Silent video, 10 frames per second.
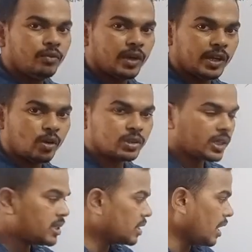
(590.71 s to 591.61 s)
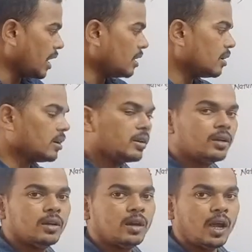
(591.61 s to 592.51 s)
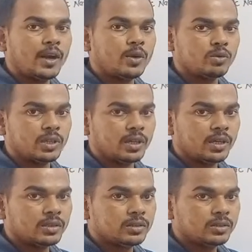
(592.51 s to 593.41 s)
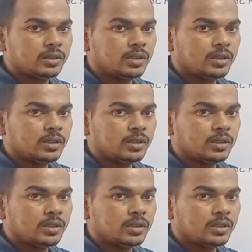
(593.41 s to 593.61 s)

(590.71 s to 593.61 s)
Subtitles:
ferric oxide and hydrogen gas.